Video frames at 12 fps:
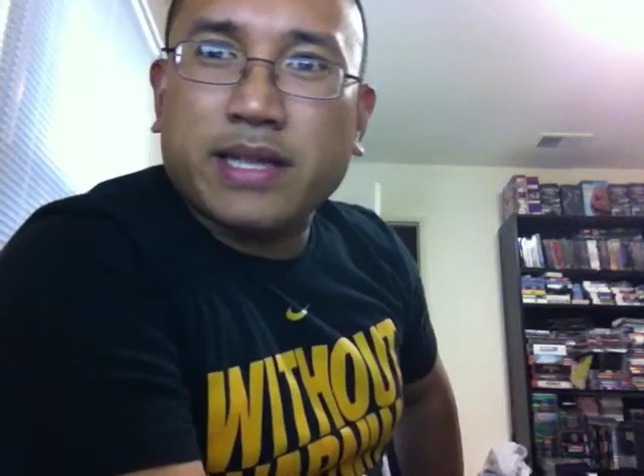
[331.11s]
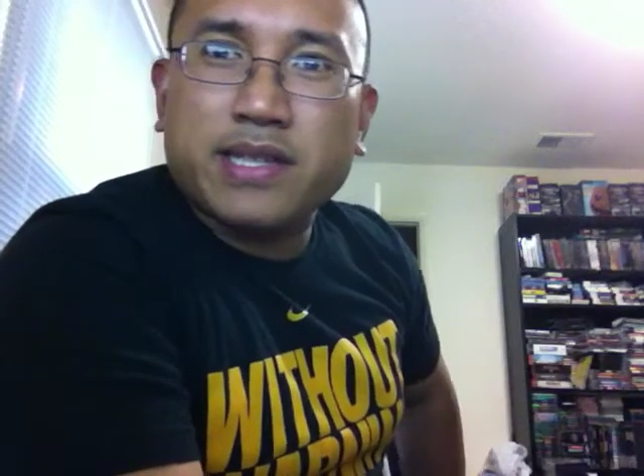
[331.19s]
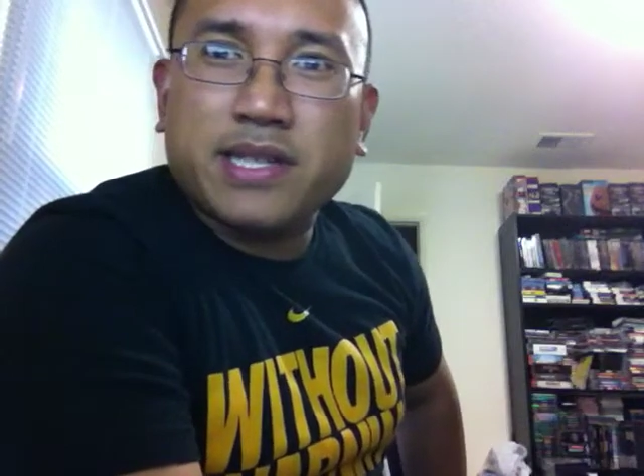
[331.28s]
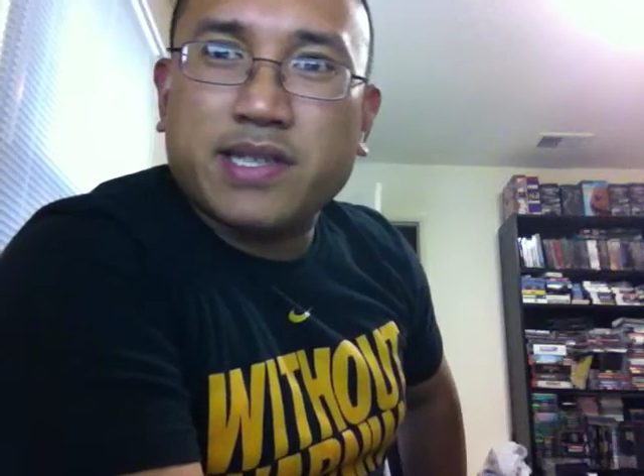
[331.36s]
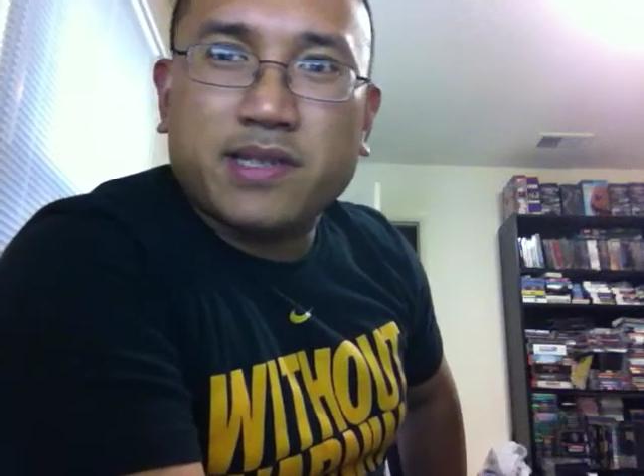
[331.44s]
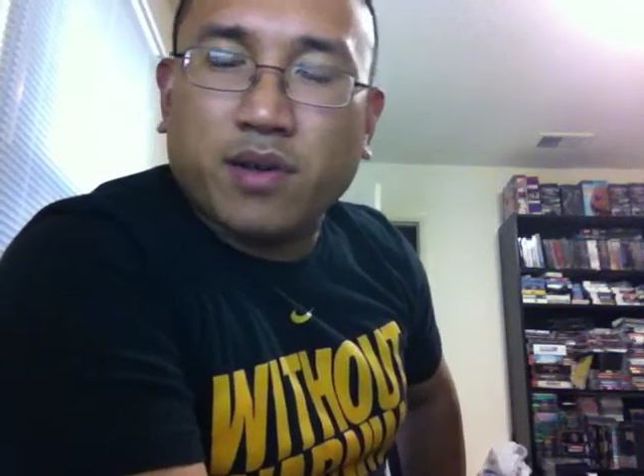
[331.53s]
They
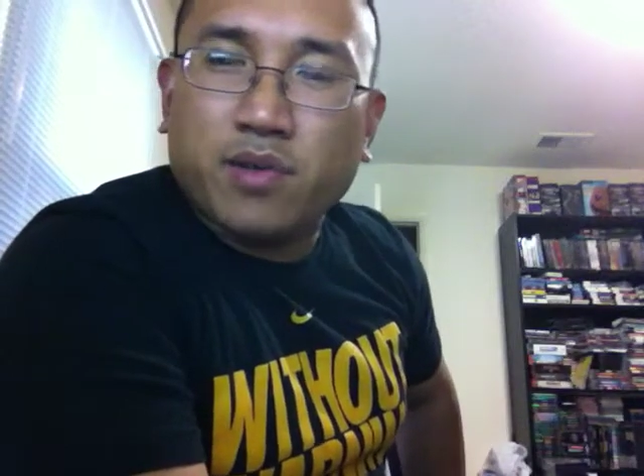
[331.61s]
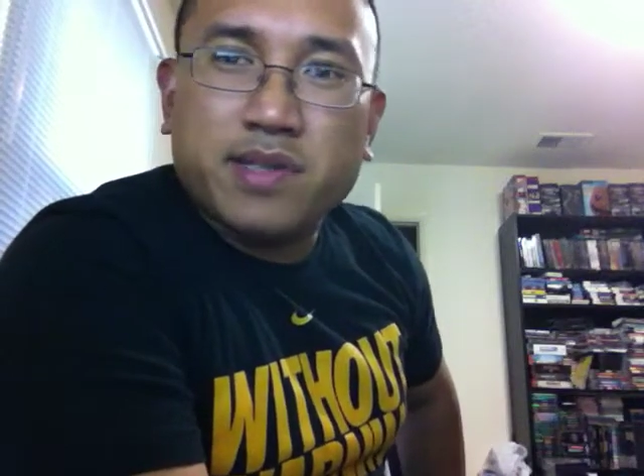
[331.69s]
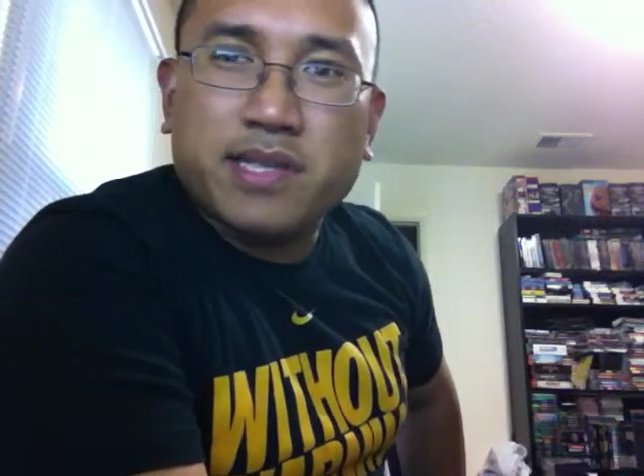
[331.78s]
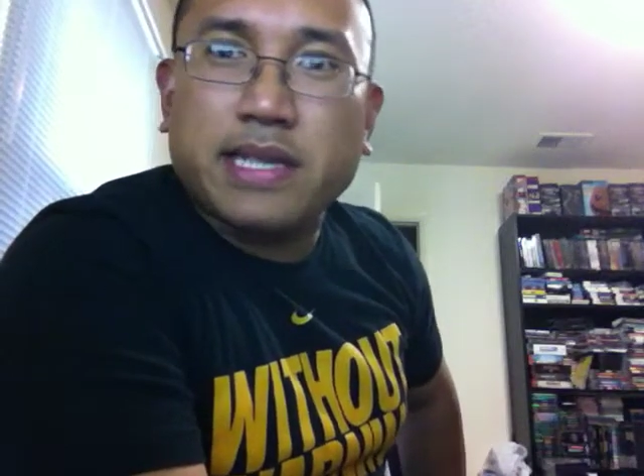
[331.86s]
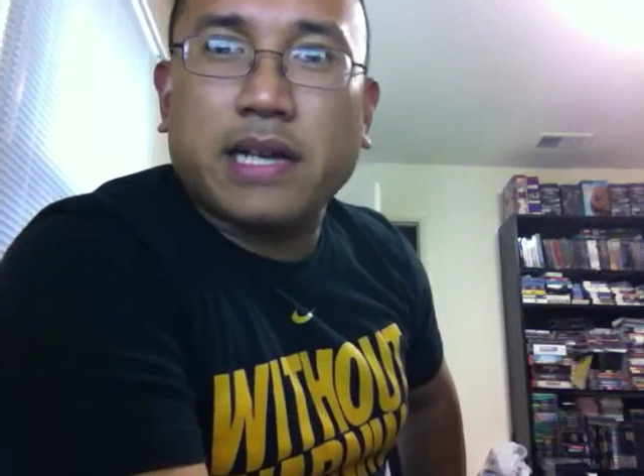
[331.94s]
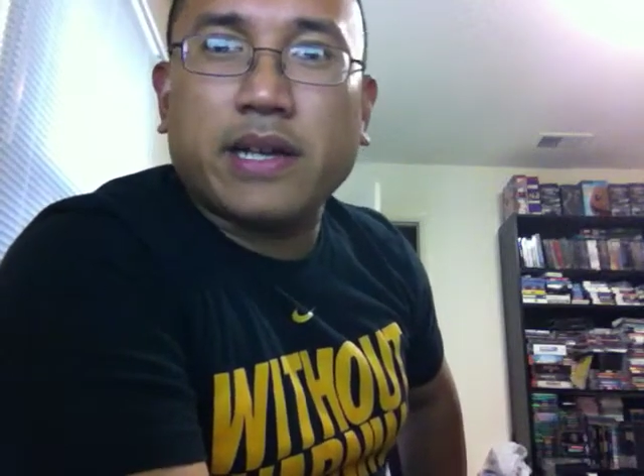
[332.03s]
just don't
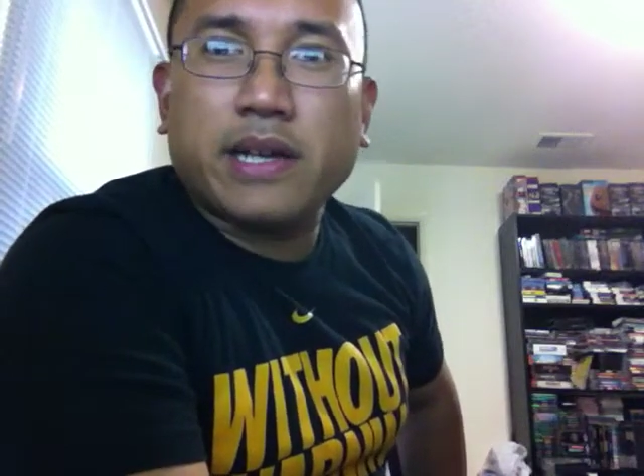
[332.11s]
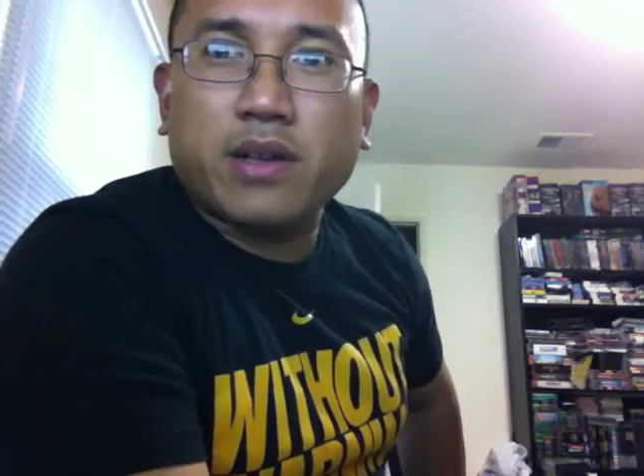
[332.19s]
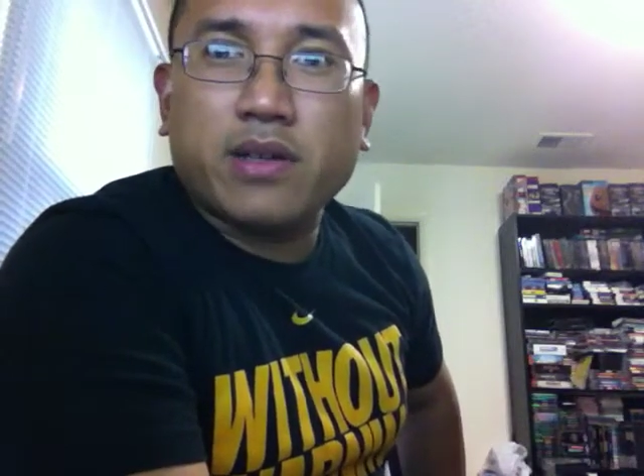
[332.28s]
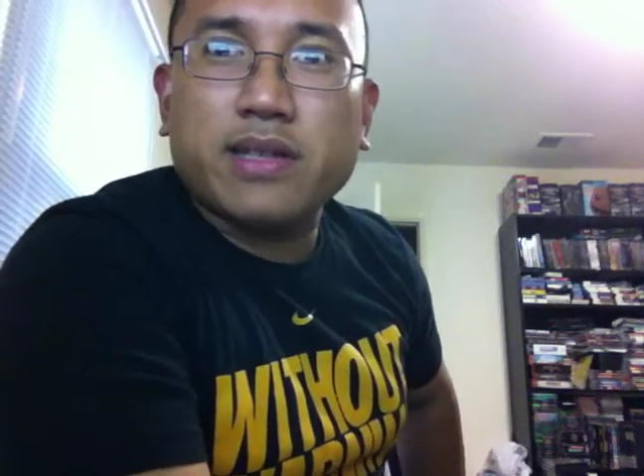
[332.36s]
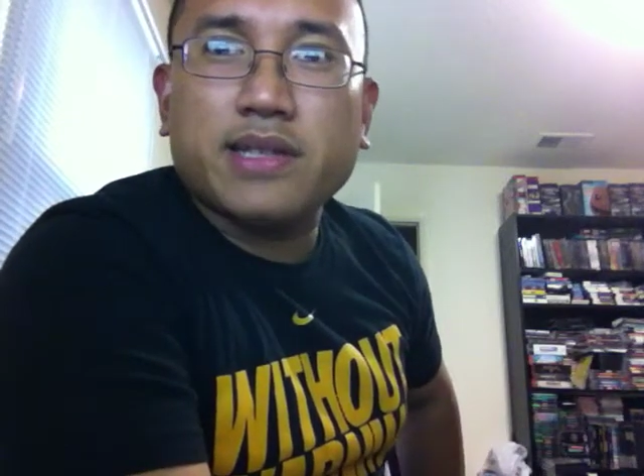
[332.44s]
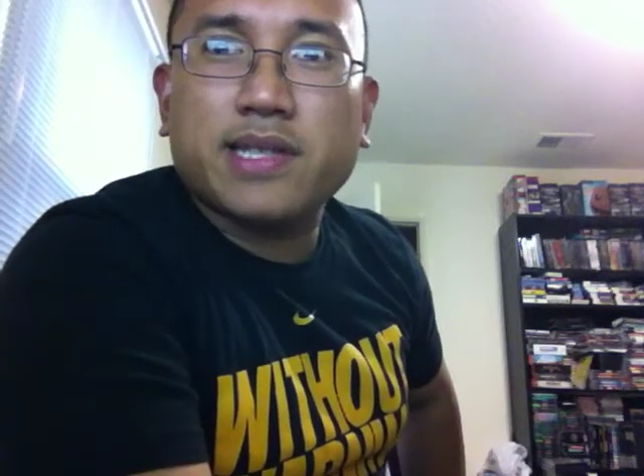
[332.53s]
sell here
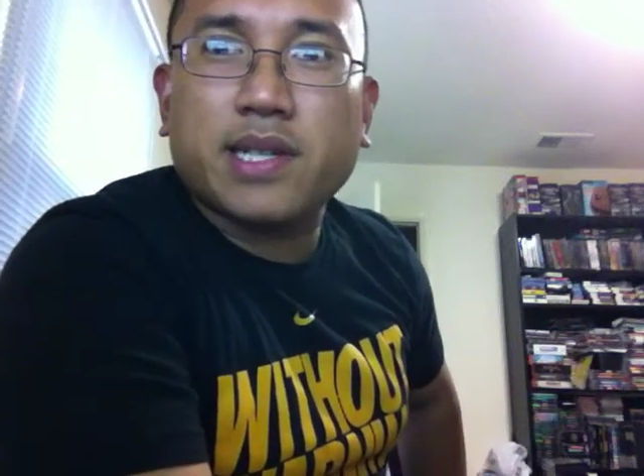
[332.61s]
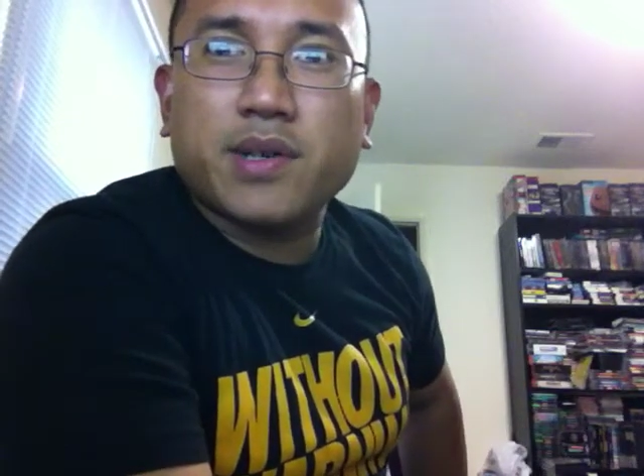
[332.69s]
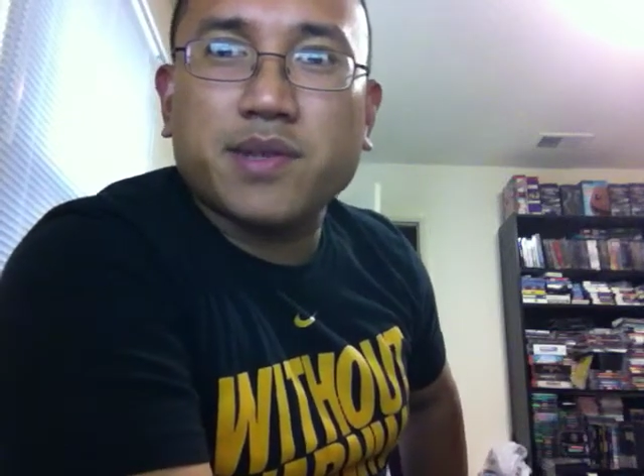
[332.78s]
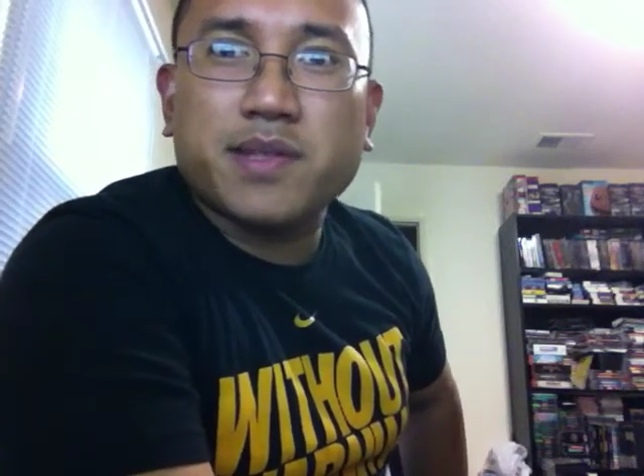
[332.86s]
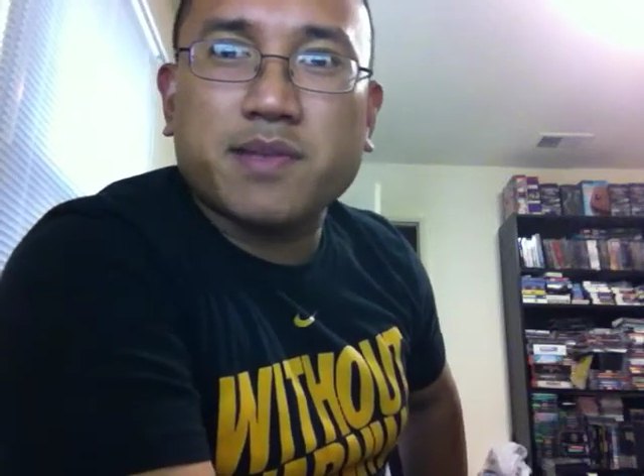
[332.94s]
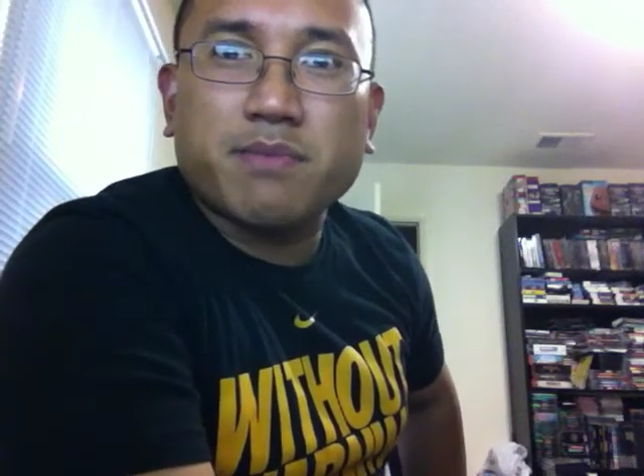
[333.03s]
on the East
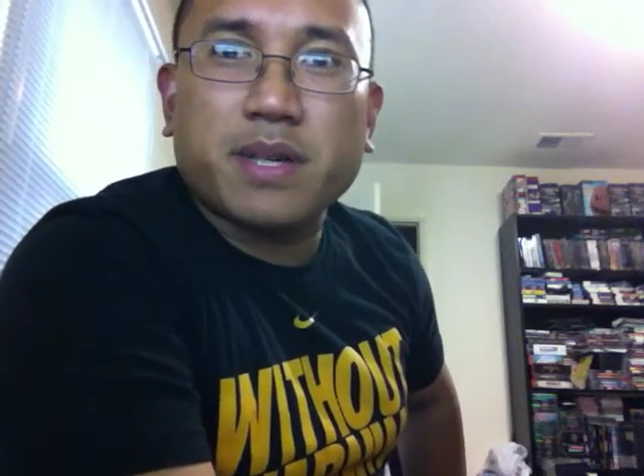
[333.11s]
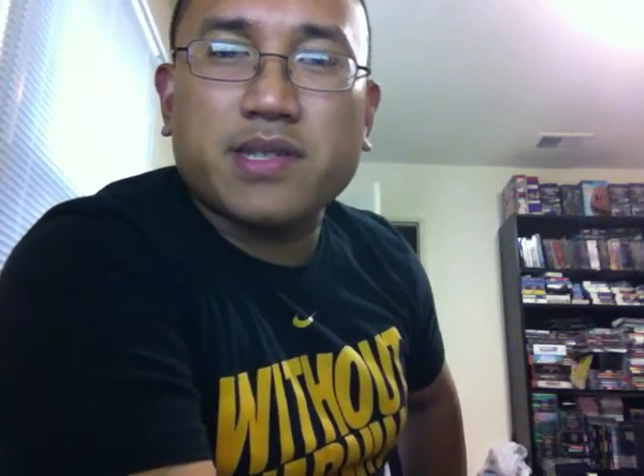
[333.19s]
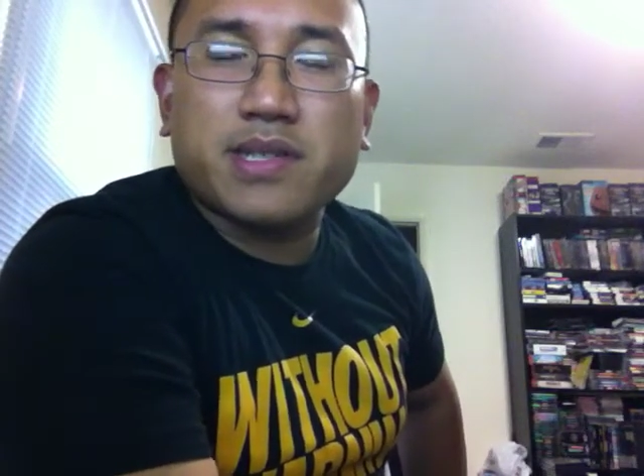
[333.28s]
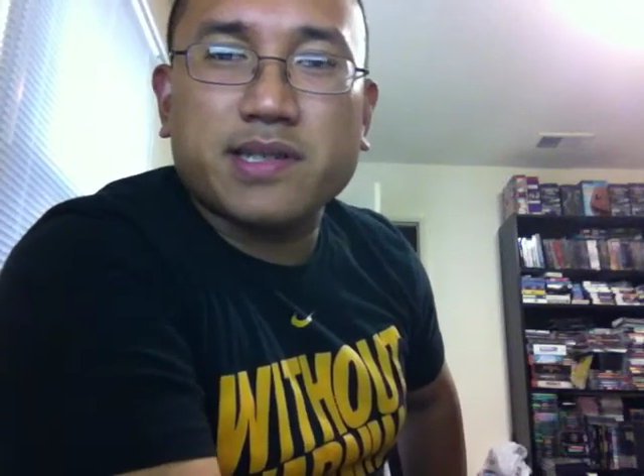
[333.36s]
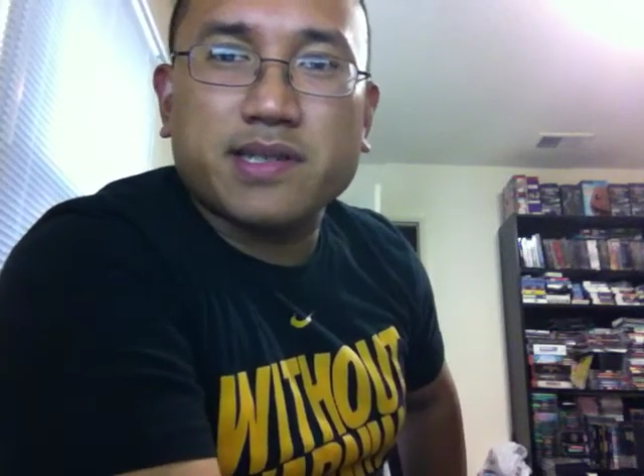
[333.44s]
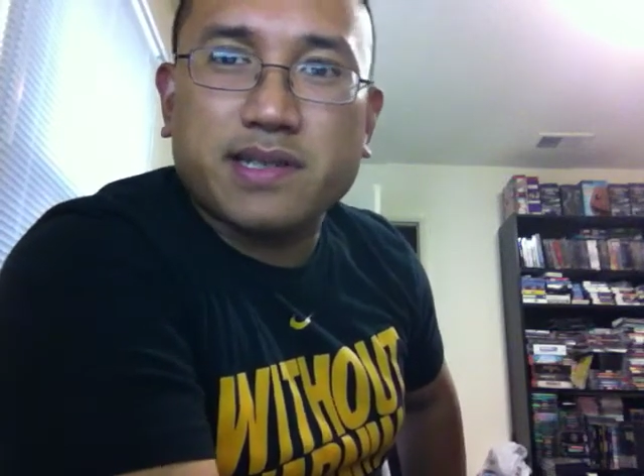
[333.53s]
Coast as
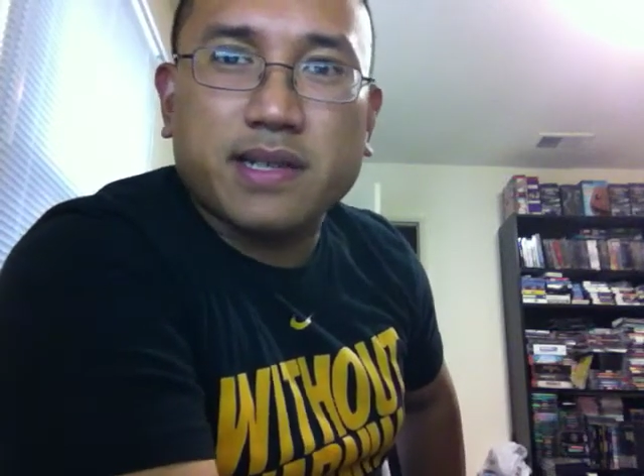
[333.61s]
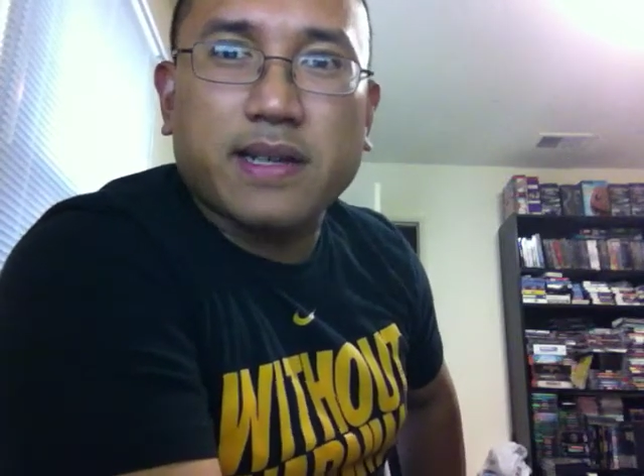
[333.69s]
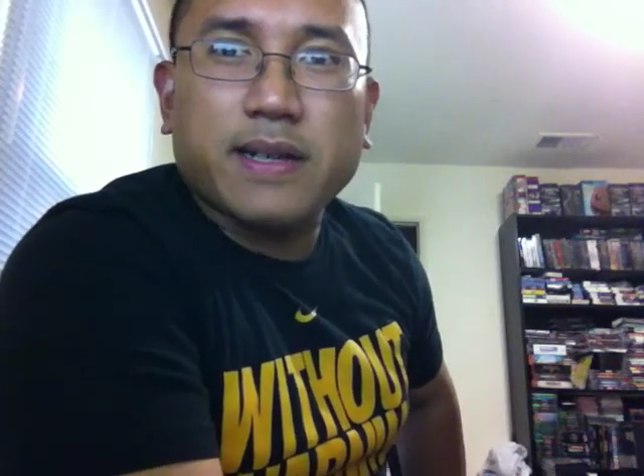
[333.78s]
much as